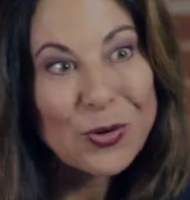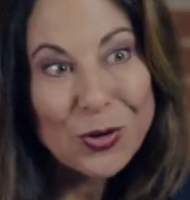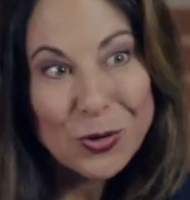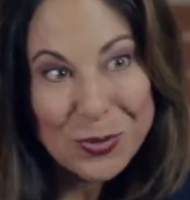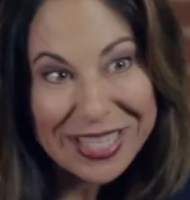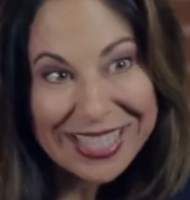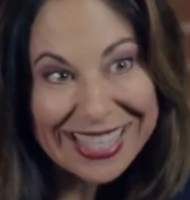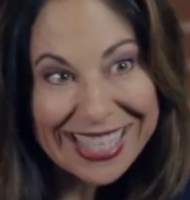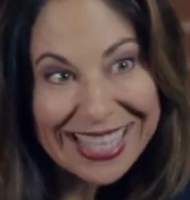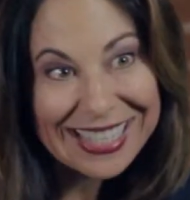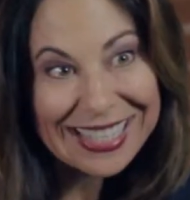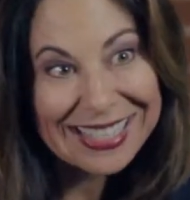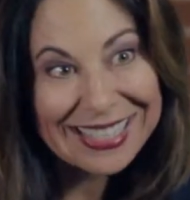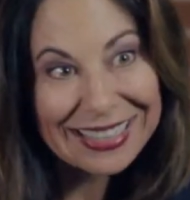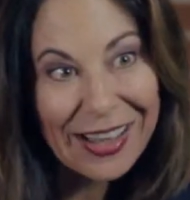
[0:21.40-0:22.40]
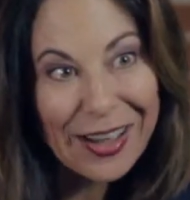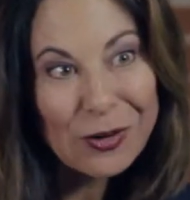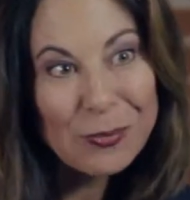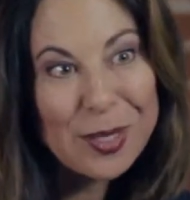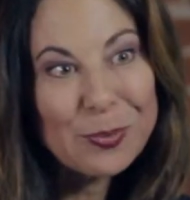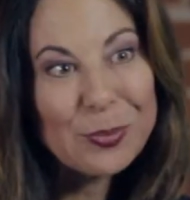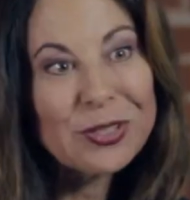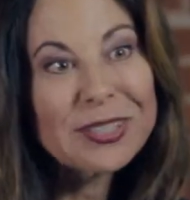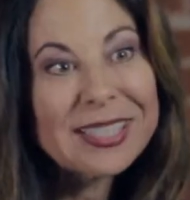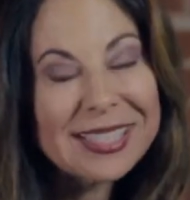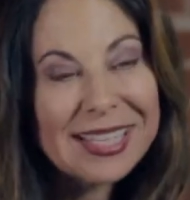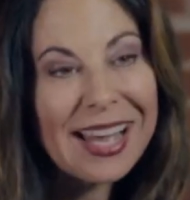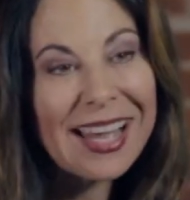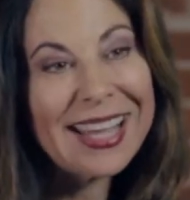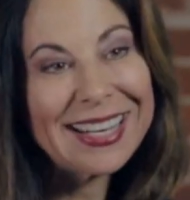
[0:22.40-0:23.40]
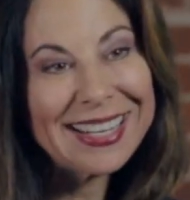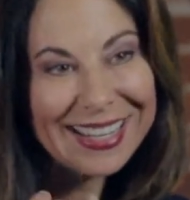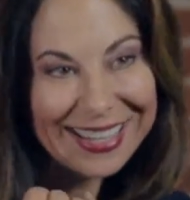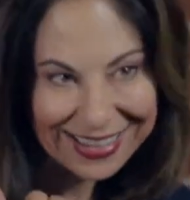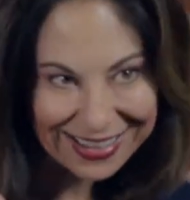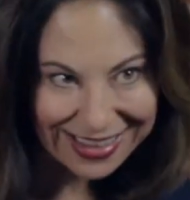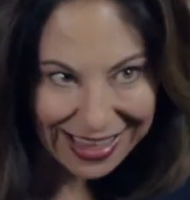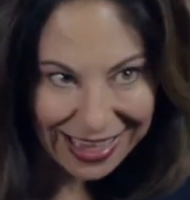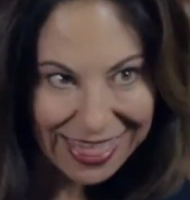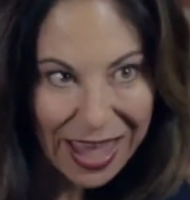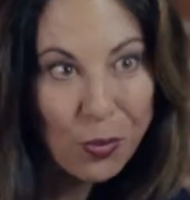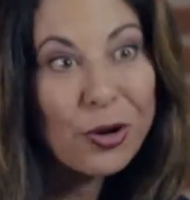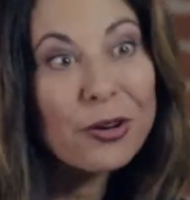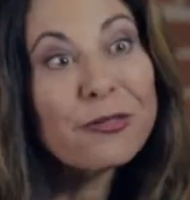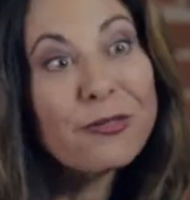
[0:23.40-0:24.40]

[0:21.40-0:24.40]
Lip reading: we see this. A lot of people decide they were at